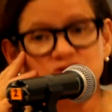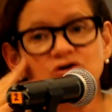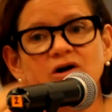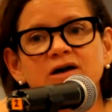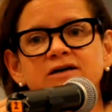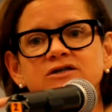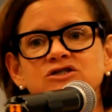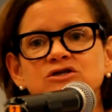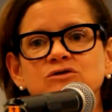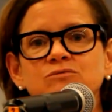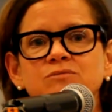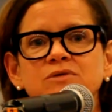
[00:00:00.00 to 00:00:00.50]

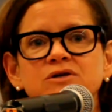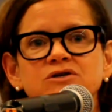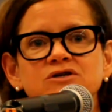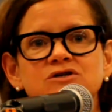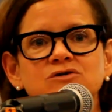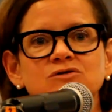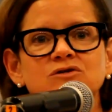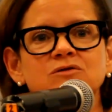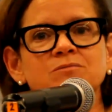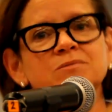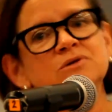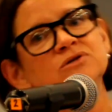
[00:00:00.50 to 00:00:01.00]
Right? Do
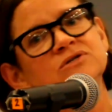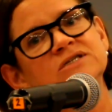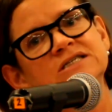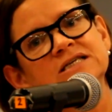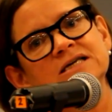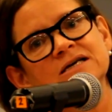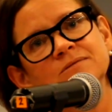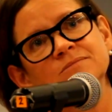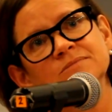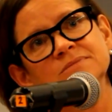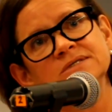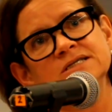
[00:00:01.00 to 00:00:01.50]
the
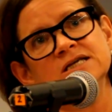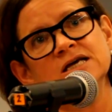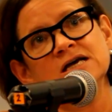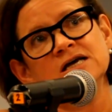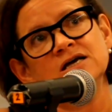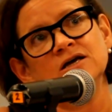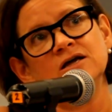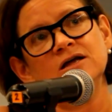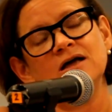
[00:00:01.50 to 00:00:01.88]
museums